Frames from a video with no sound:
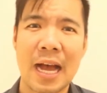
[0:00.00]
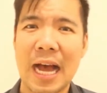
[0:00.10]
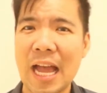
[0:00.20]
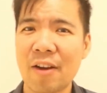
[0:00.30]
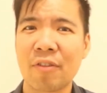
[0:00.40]

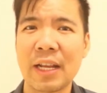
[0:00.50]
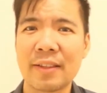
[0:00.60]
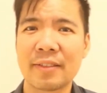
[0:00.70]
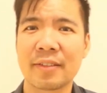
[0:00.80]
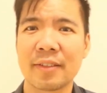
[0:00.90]
High
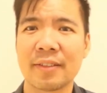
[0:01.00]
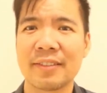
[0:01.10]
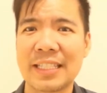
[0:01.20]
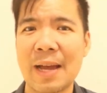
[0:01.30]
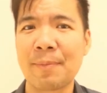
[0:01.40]
rates
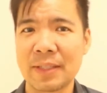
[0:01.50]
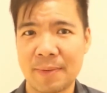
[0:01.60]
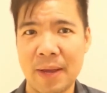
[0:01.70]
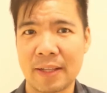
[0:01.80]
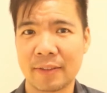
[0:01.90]
dampen
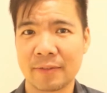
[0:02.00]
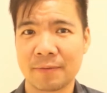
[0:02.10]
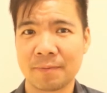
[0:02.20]
demand.